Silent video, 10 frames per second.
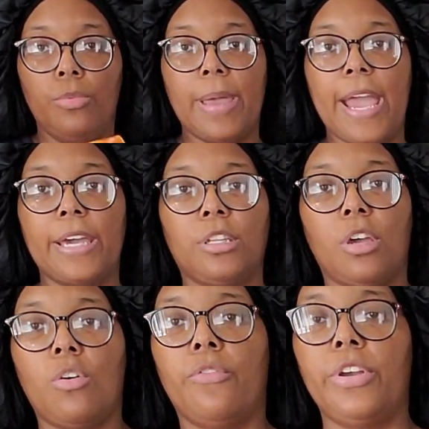2 bags of
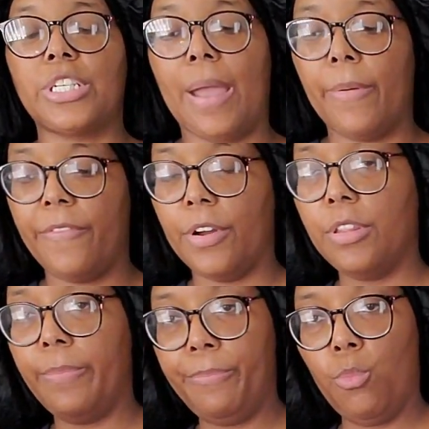Goldfish. I prefer
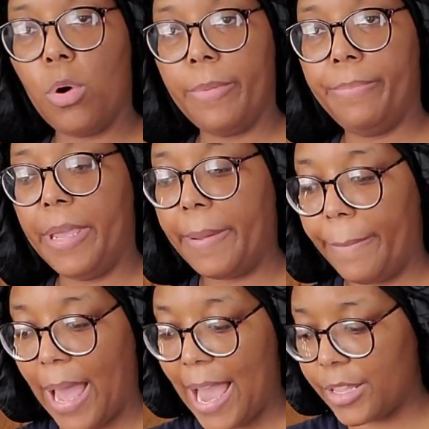the one big
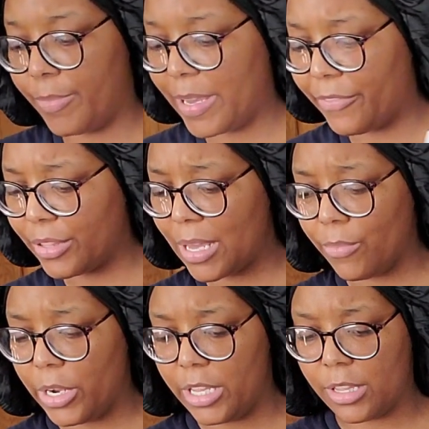box, but for
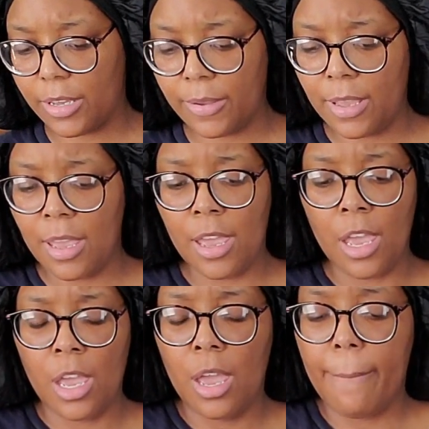some reason,
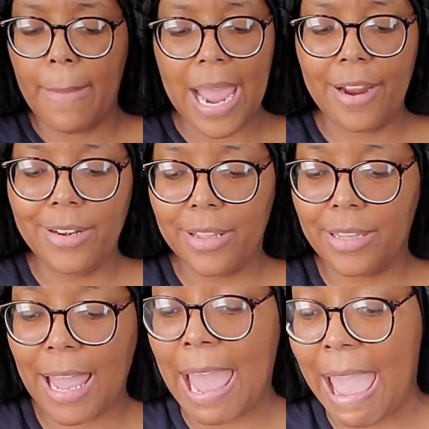Meijer does
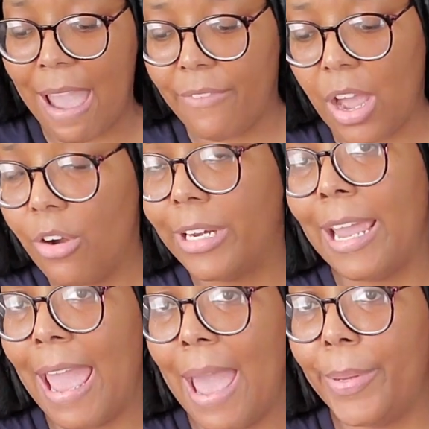not have it on
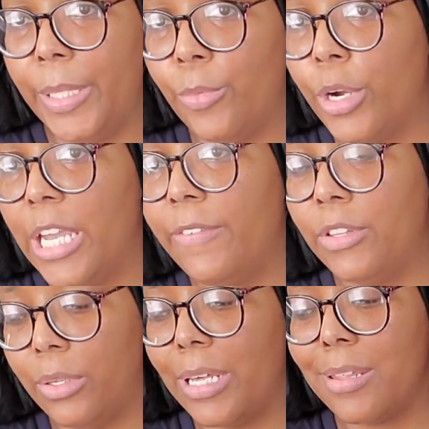their app anymore, even
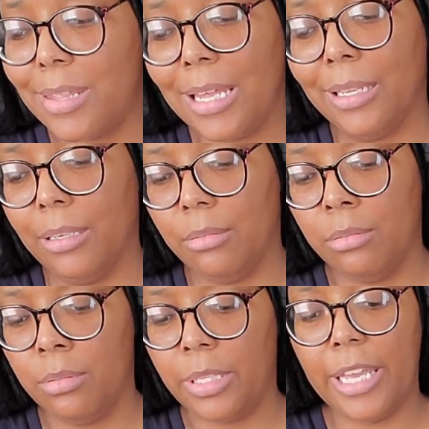though they sell it.
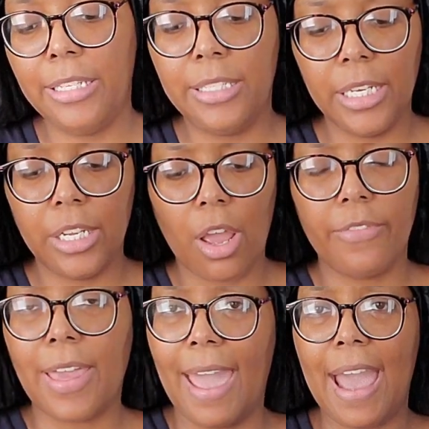They took it
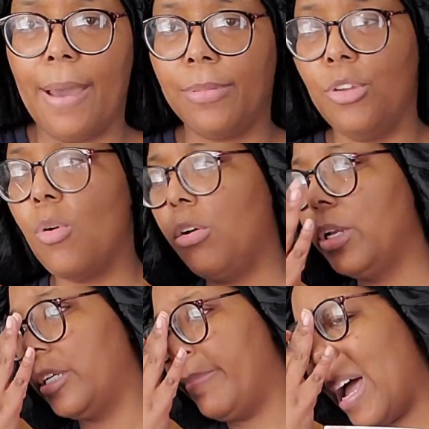off the app, so you only
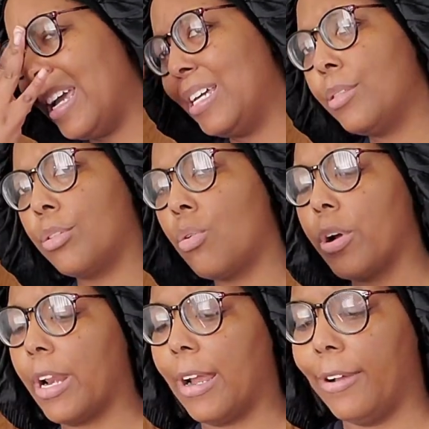can buy it in
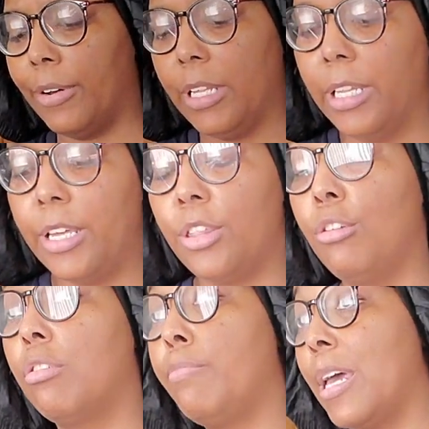store now, unless
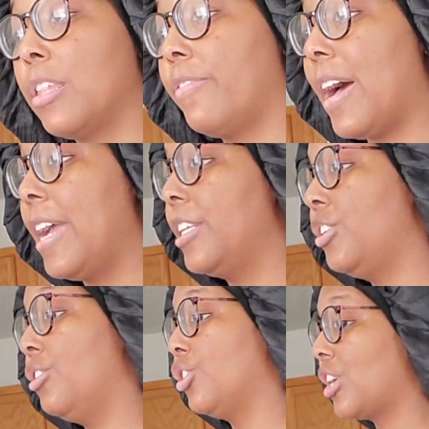you specify it
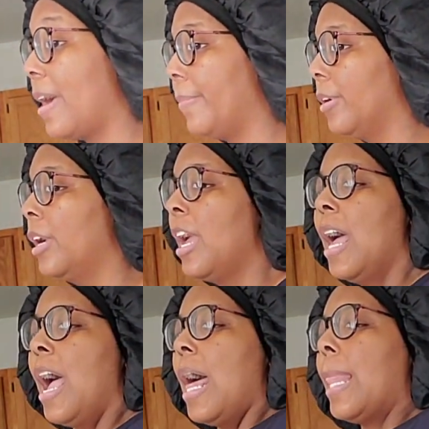to your shopper.
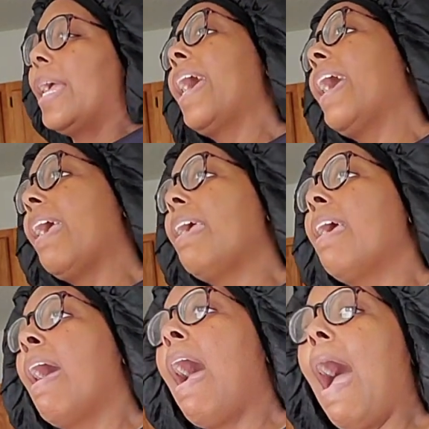Like,
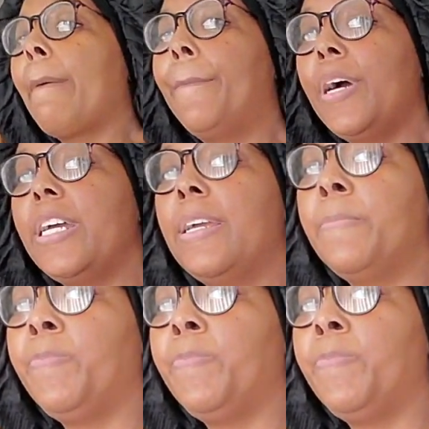hey, I put